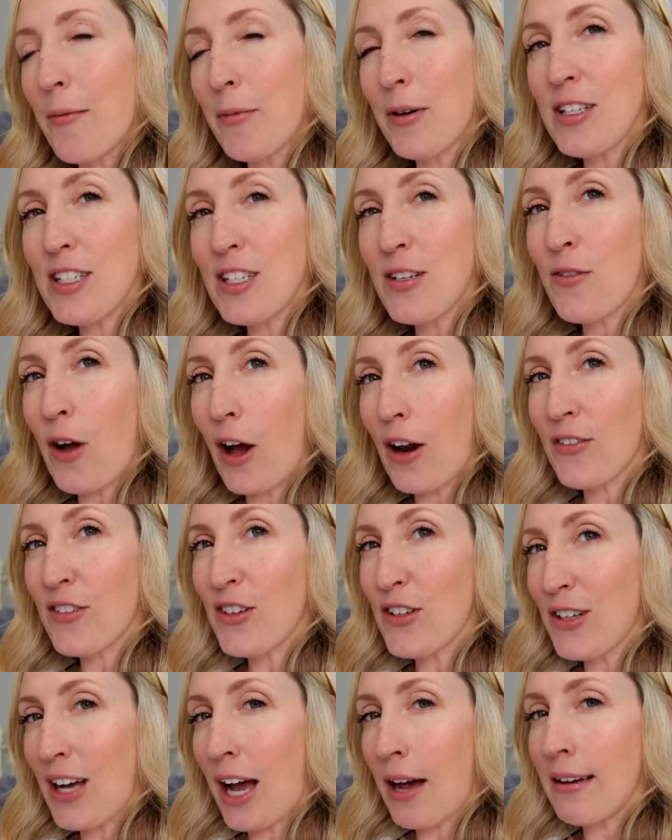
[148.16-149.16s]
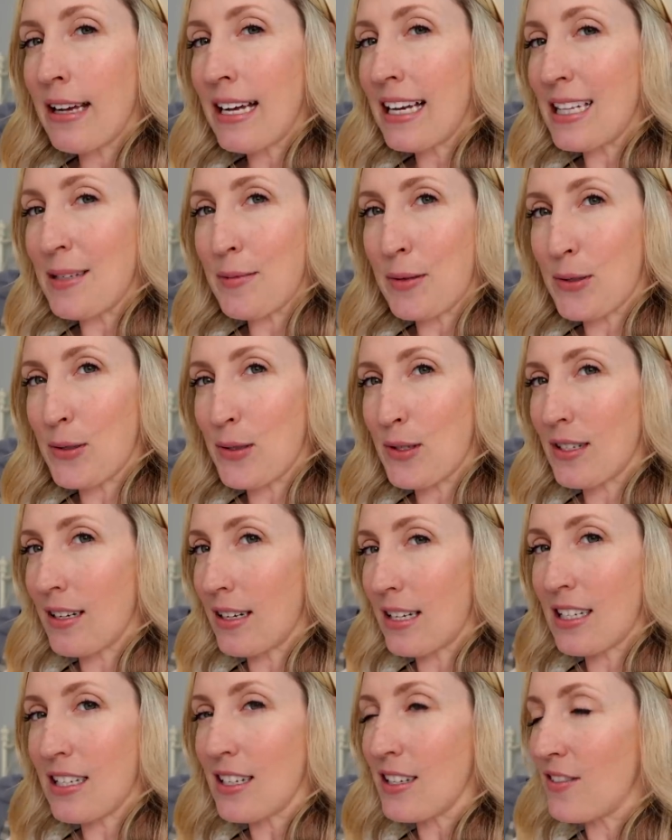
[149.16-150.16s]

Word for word: And once you've kind of got going and the bottle starts